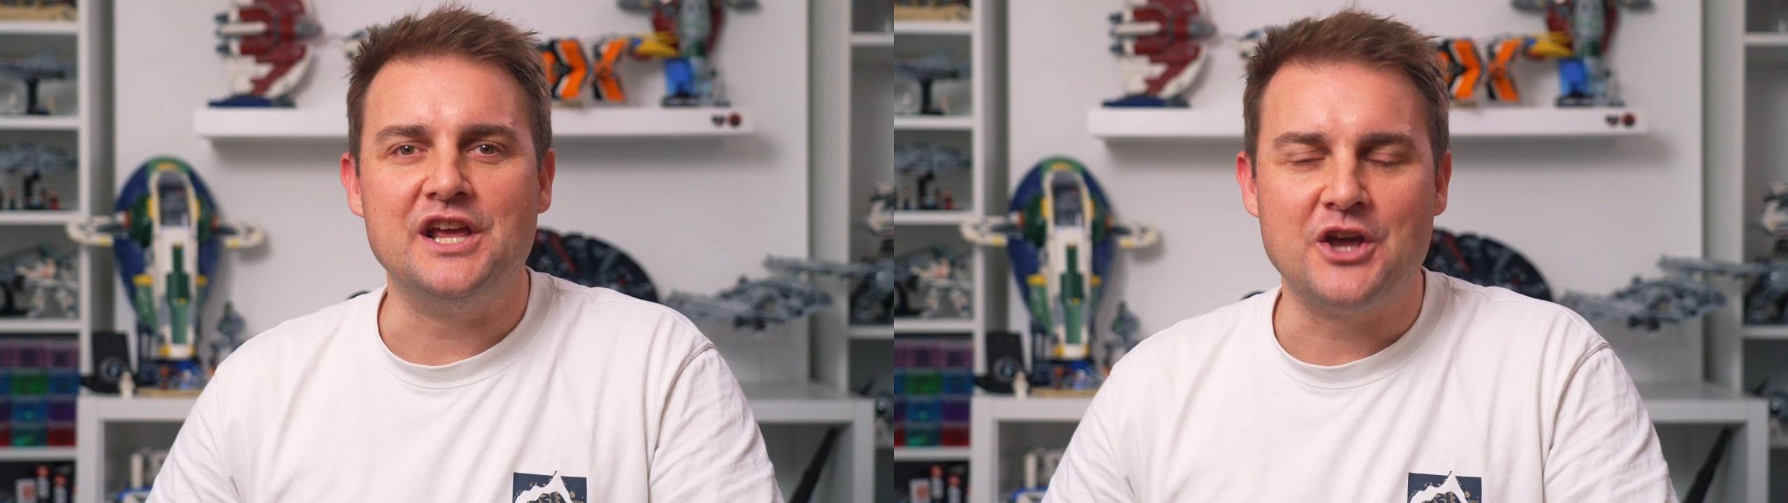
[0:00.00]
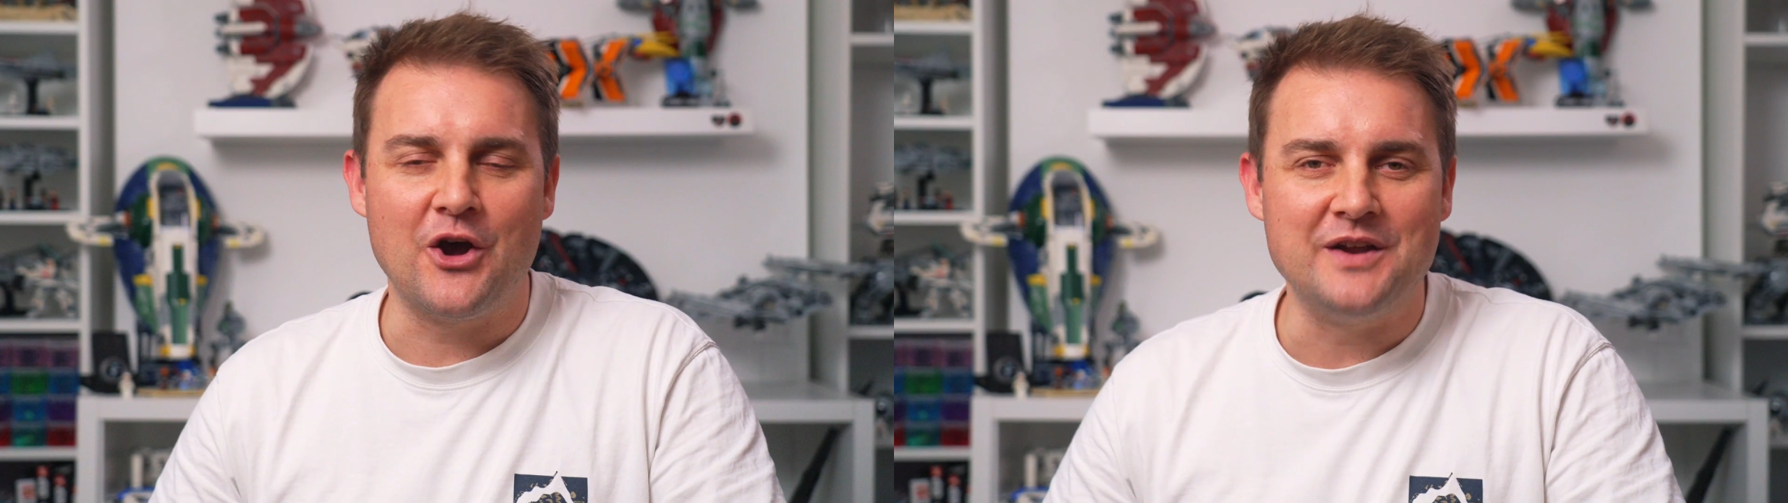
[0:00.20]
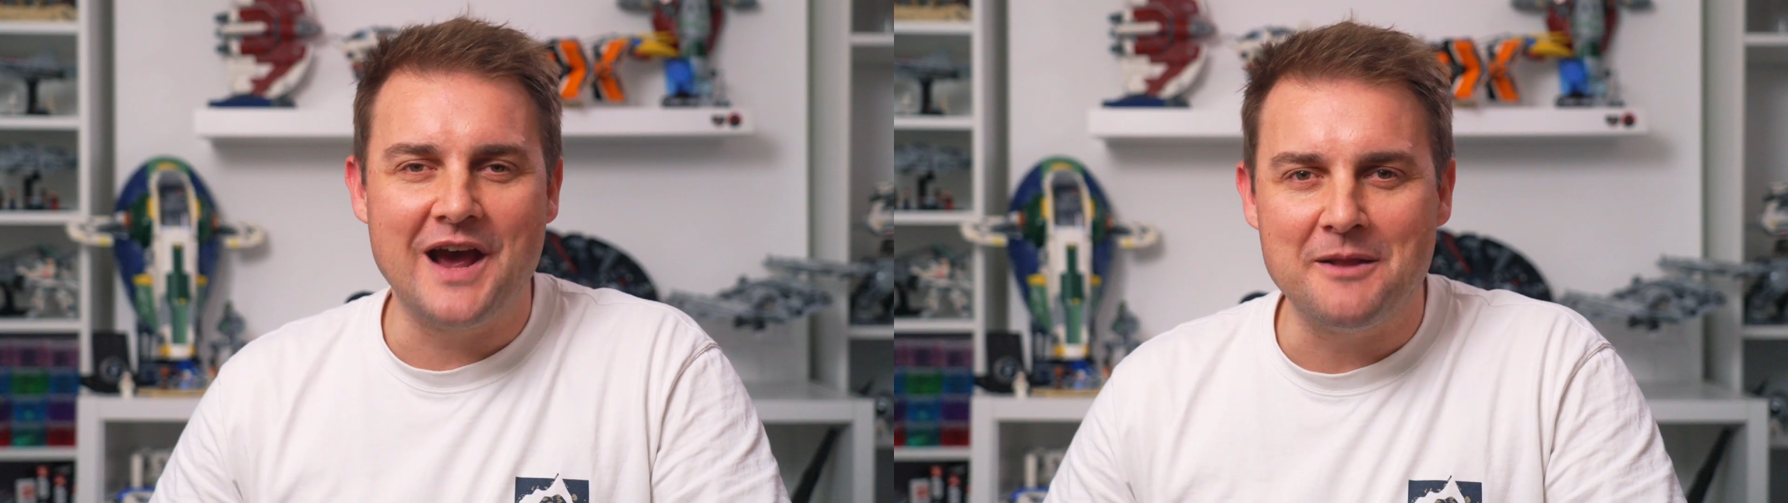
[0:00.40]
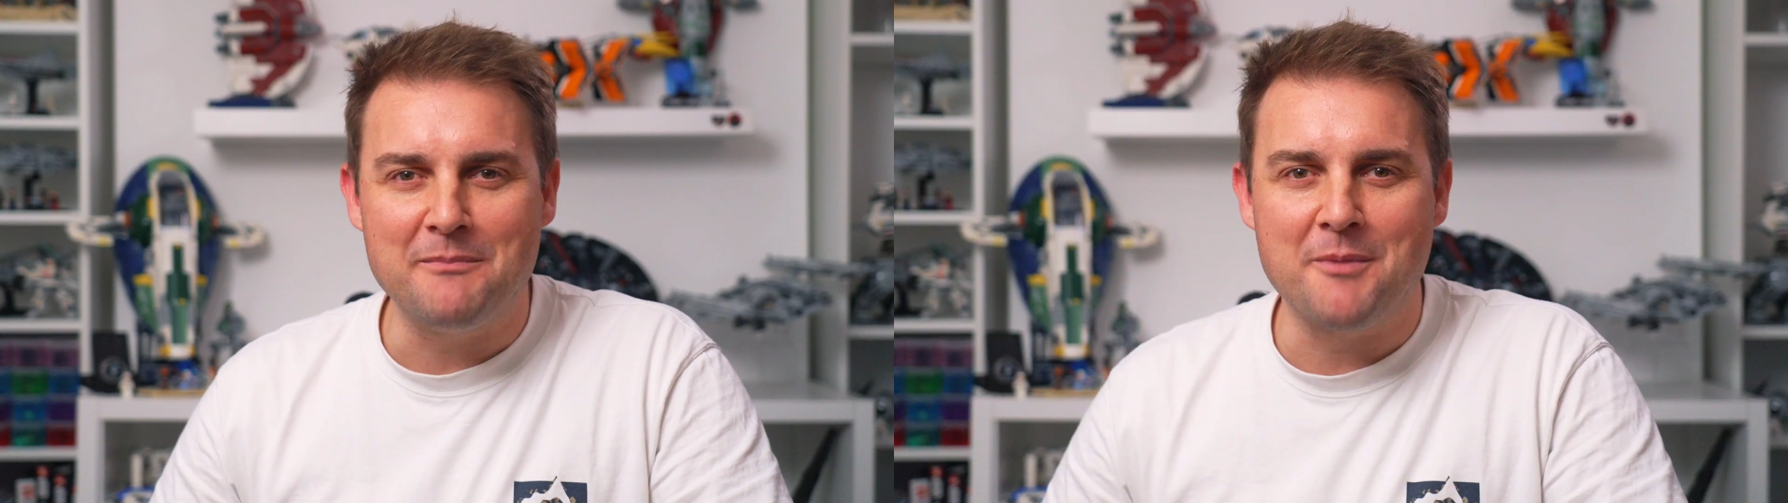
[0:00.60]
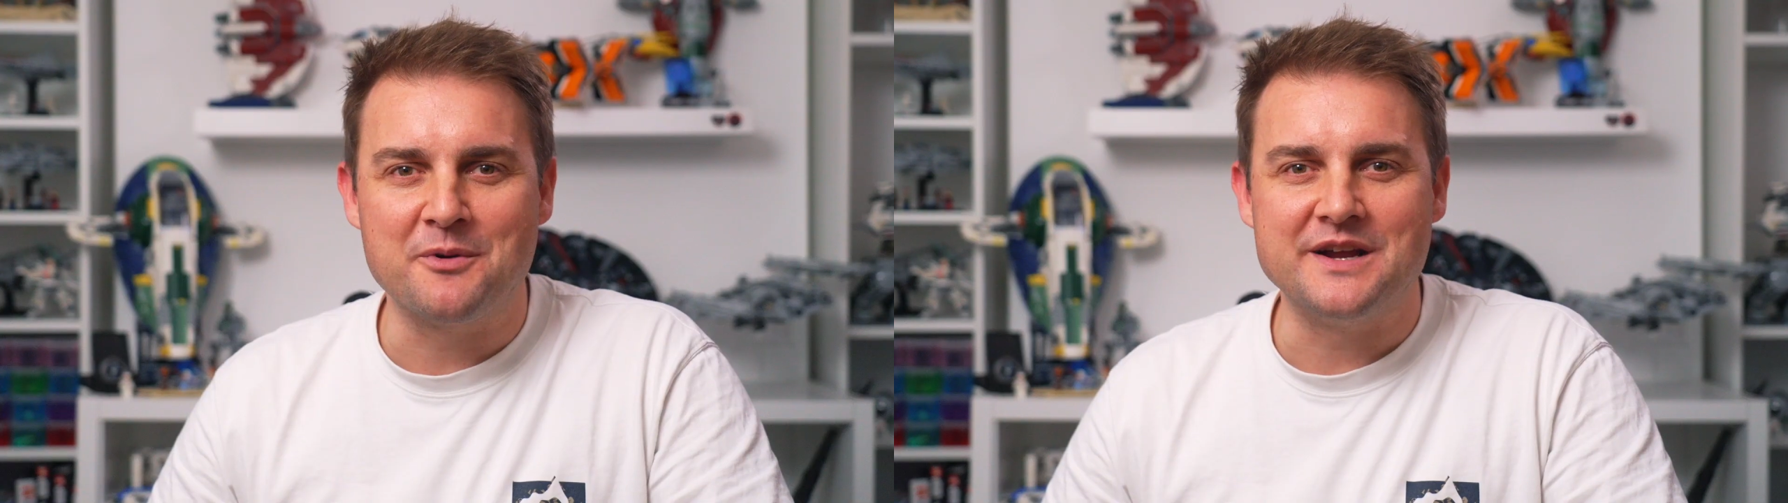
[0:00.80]
go down in
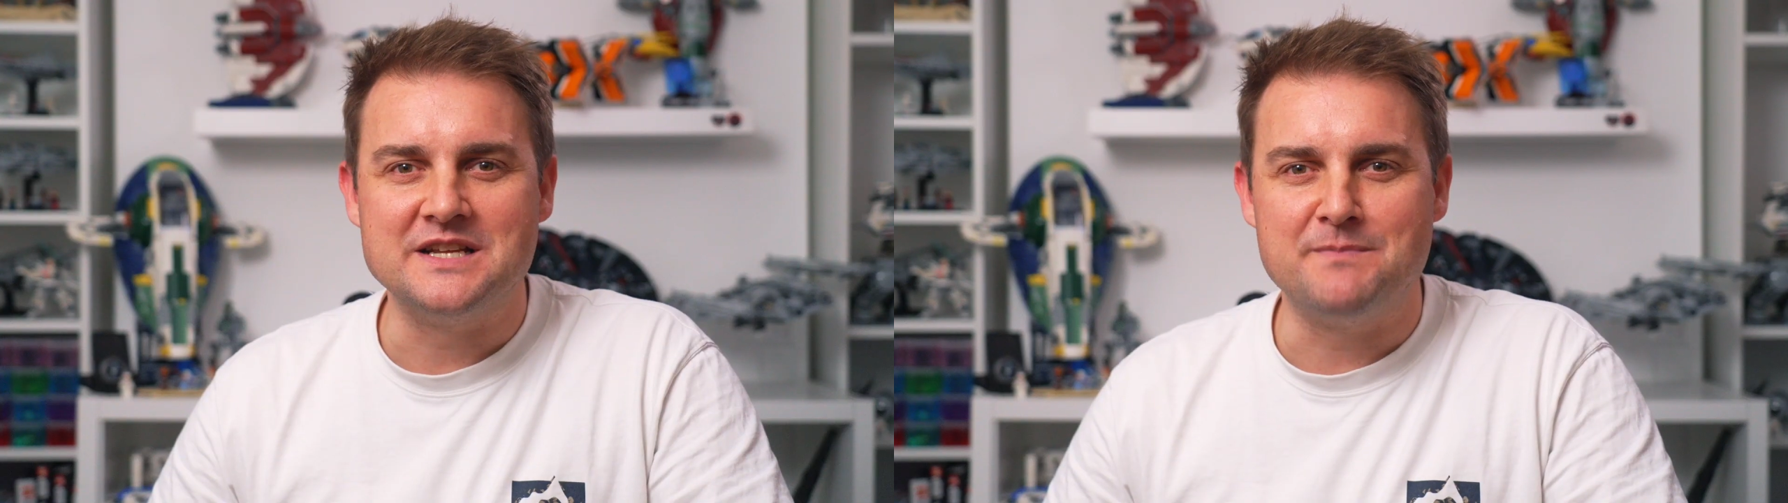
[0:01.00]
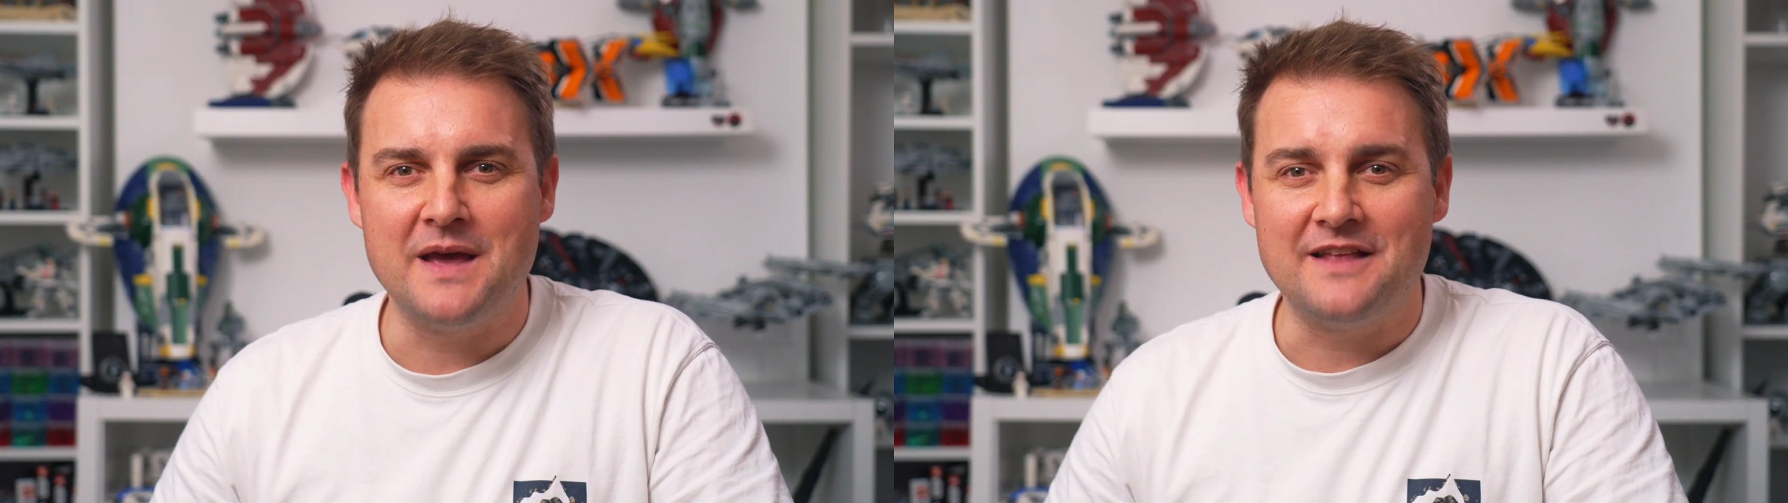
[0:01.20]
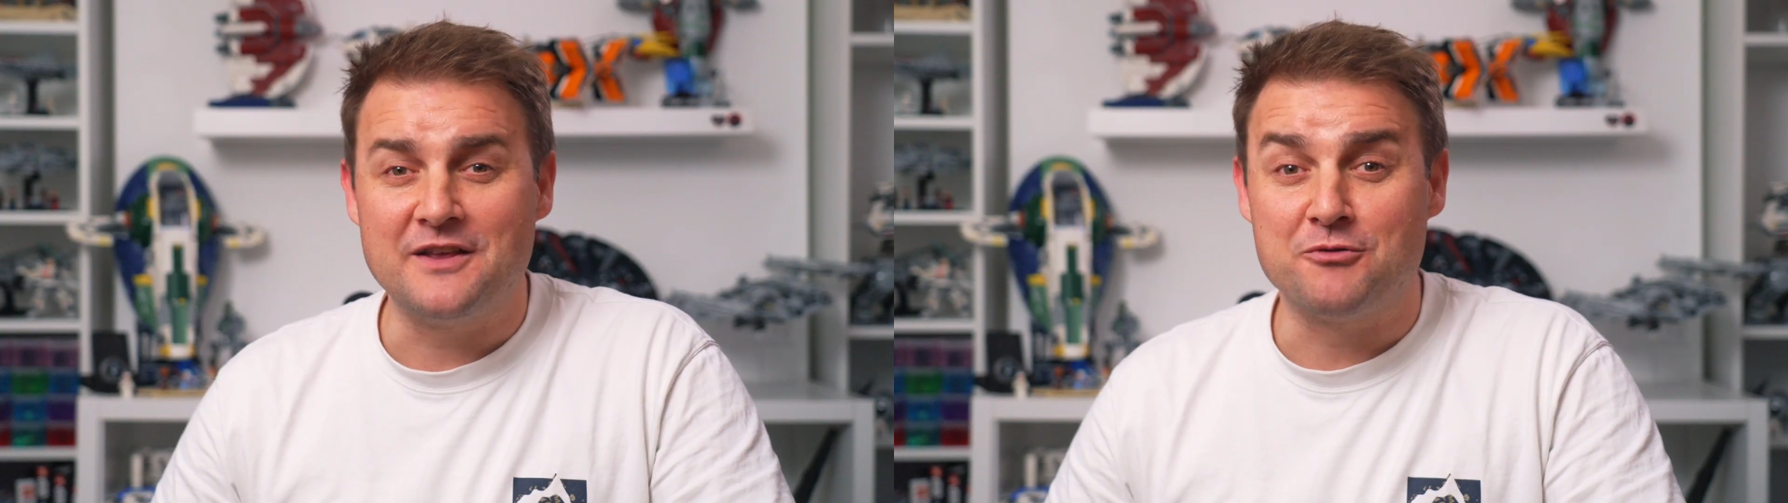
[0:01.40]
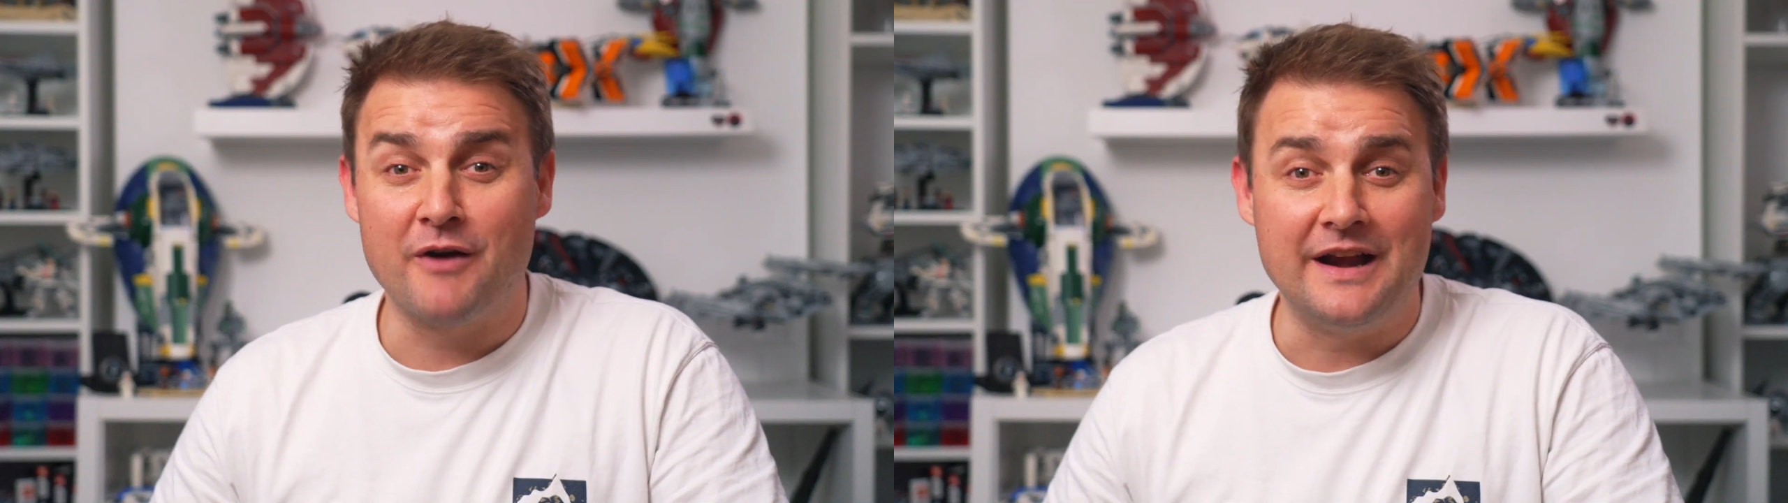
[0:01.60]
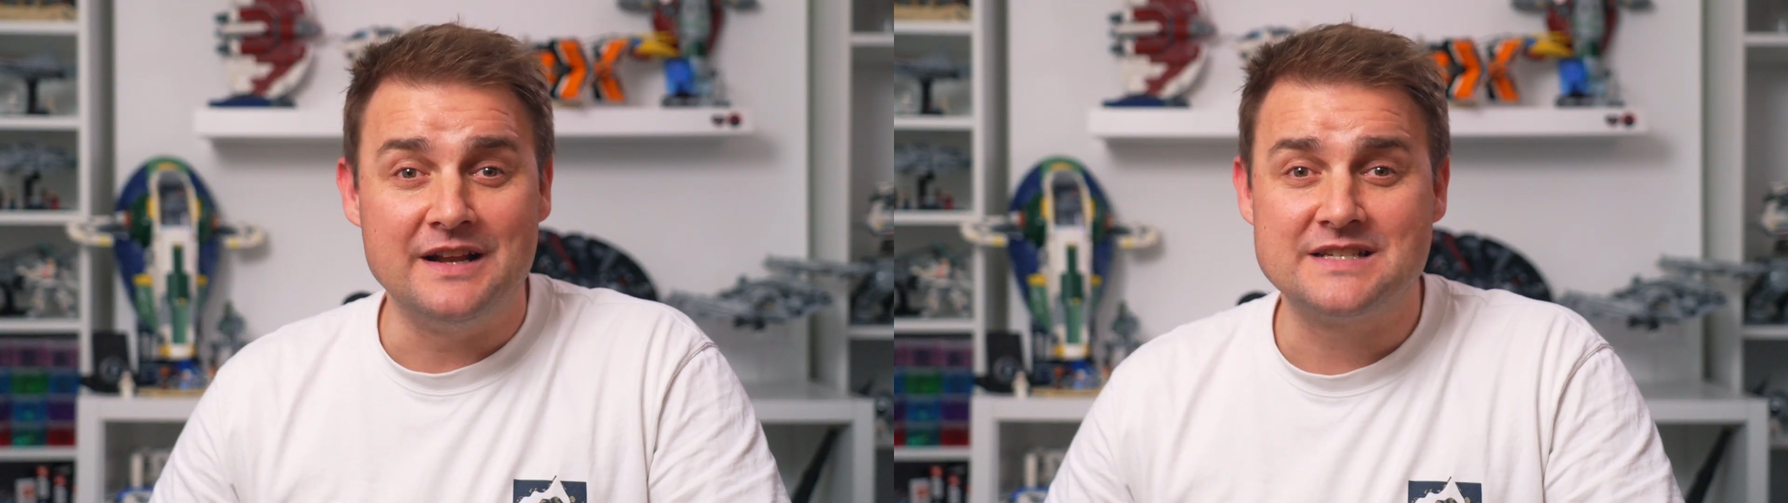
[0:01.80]
memory as being the
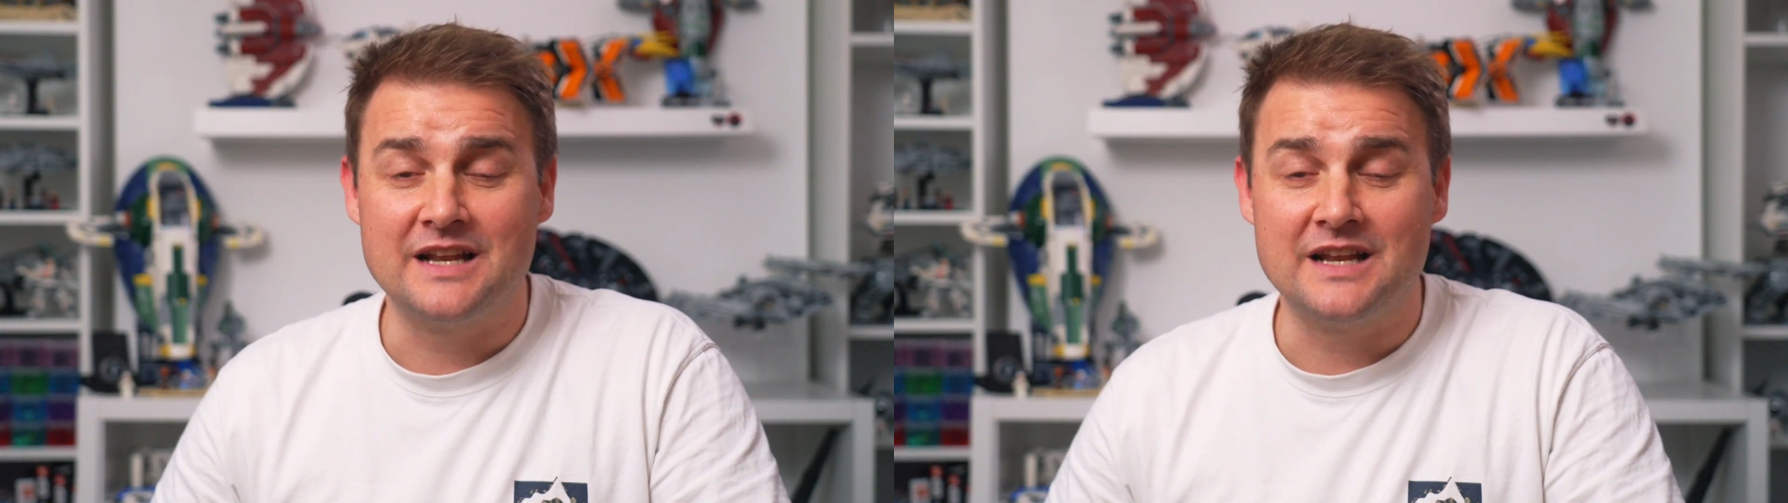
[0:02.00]
greatest,